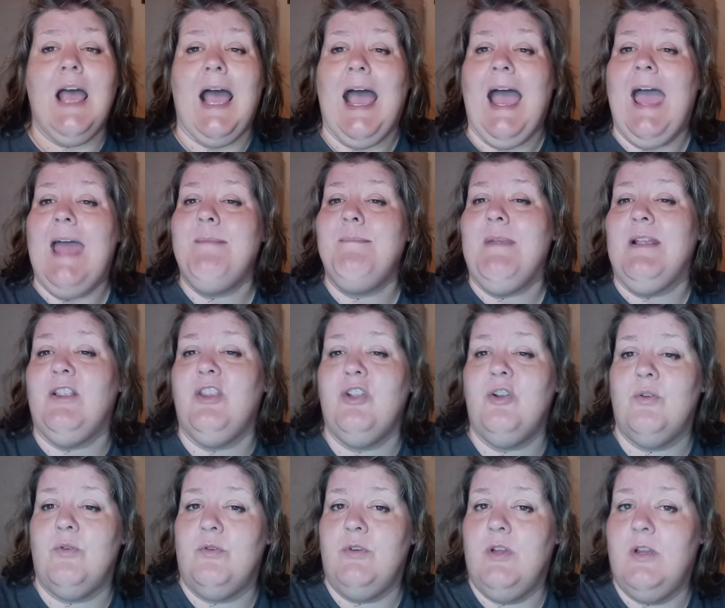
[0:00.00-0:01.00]
I had me a
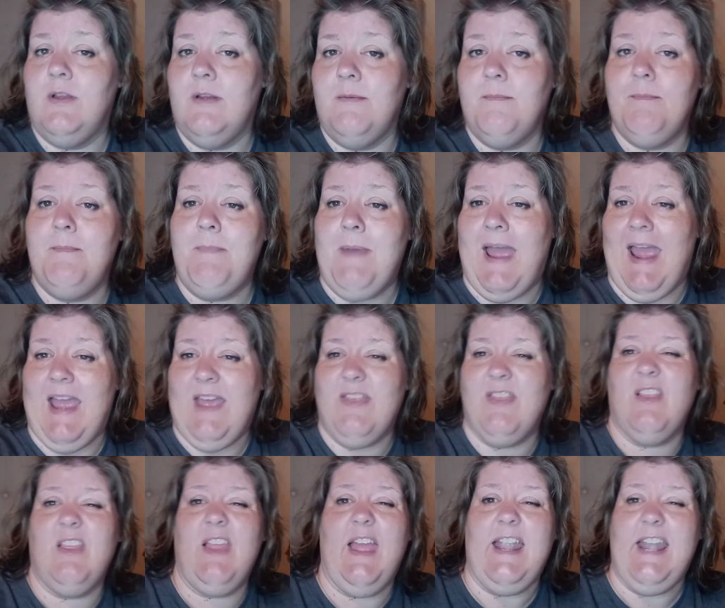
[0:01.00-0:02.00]
little
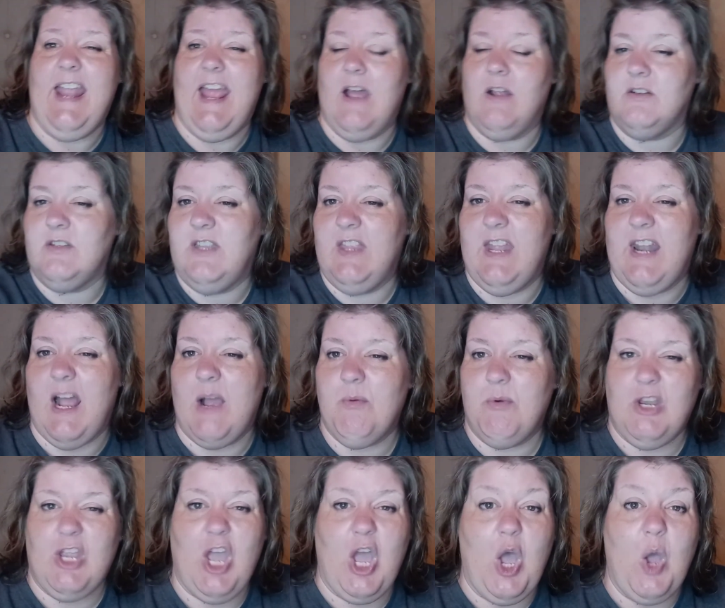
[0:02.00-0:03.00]
path laid out that I
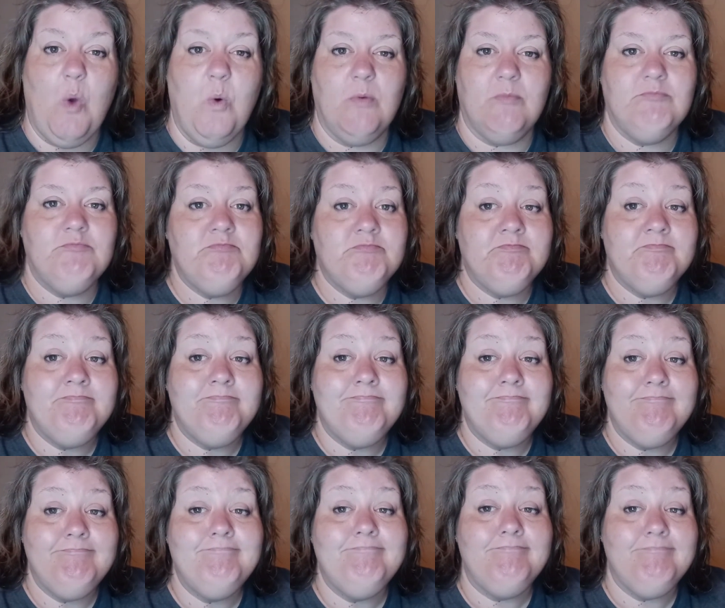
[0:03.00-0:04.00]
would go.
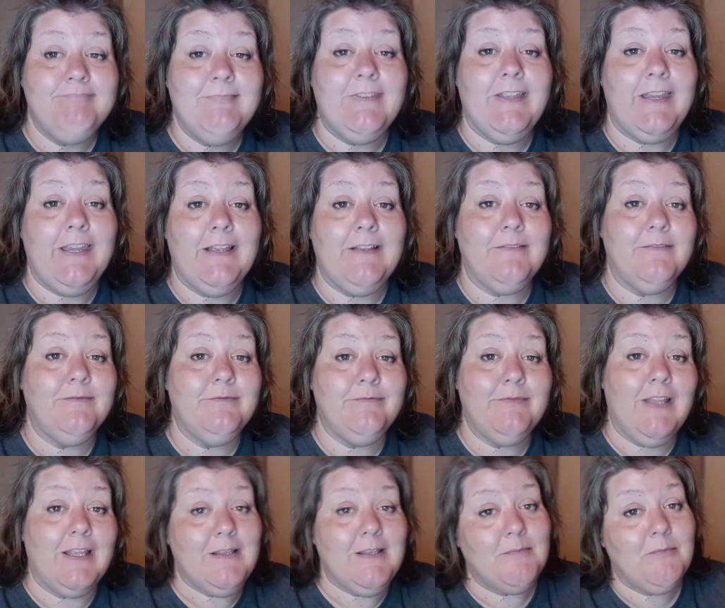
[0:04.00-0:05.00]
Yeah.
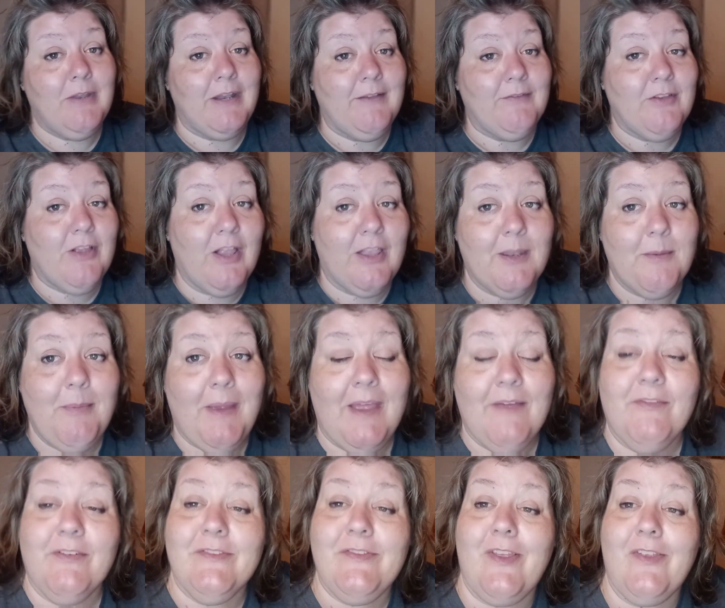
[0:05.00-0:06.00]
I'm gonna have to call it a
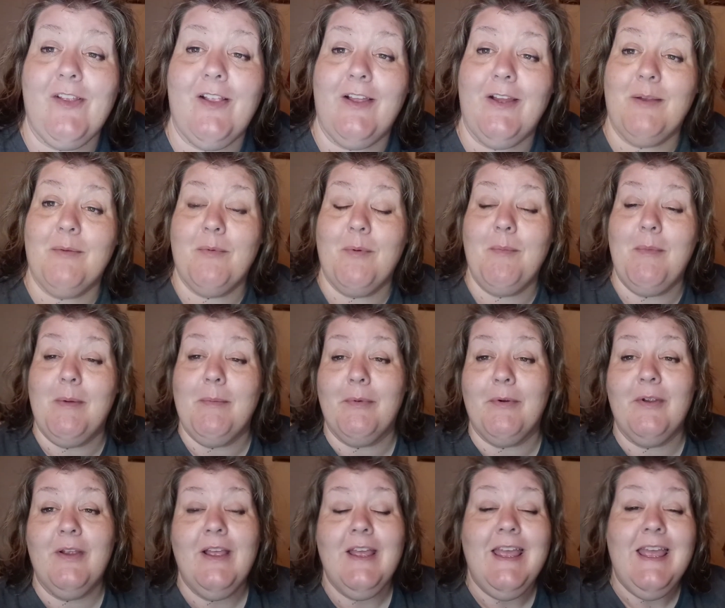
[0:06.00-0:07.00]
bath because that's all I can
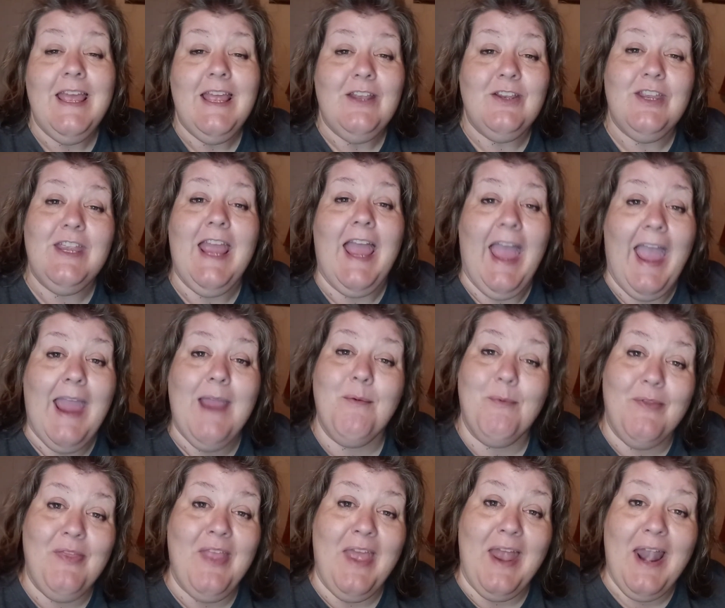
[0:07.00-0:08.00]
remember. Do you hate
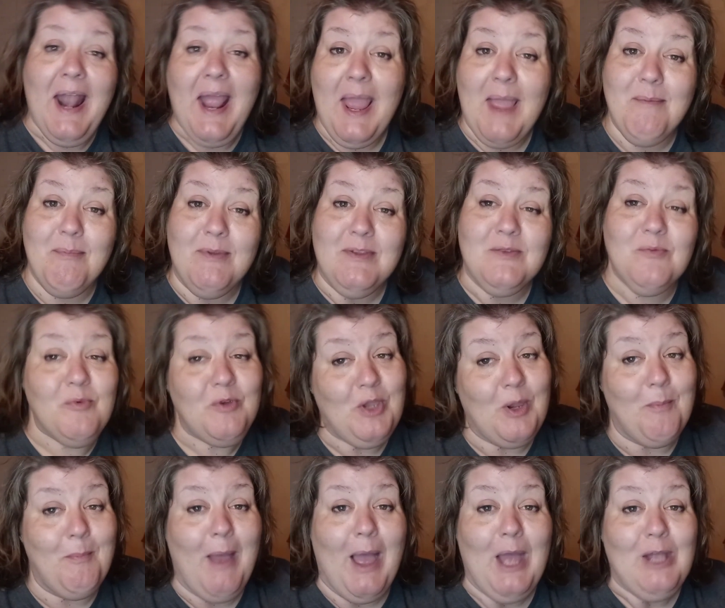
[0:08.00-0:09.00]
when that happens when
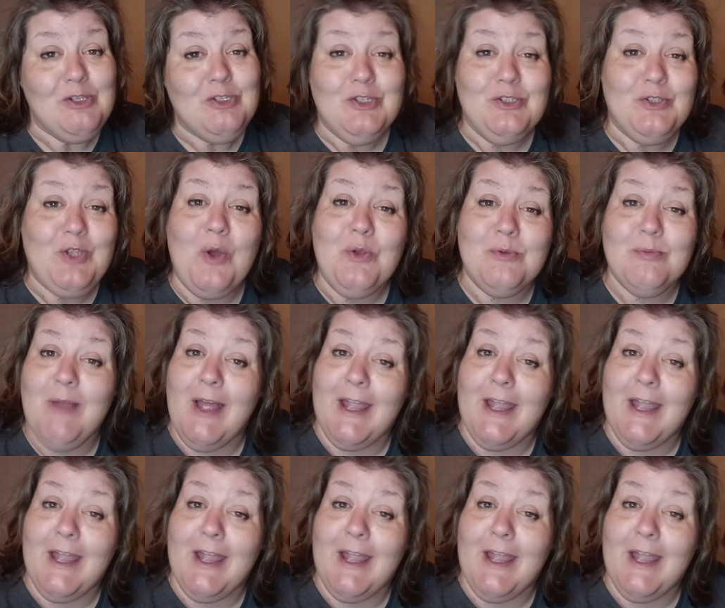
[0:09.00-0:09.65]
your mind just goes